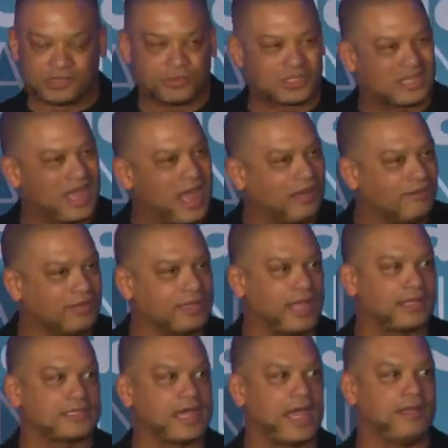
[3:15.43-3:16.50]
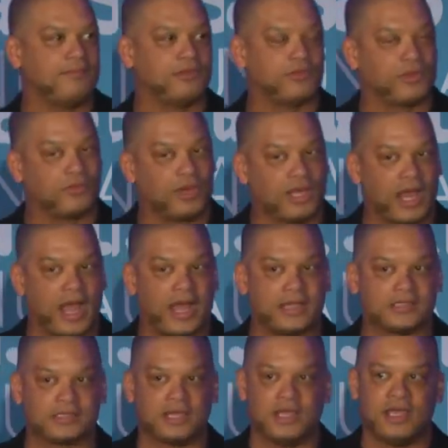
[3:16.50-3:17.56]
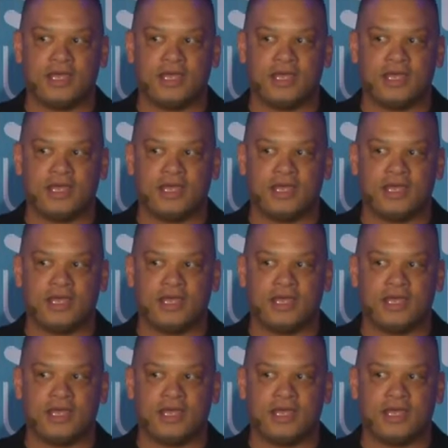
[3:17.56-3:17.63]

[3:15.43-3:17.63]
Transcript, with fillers: It was kind of at that time that we realized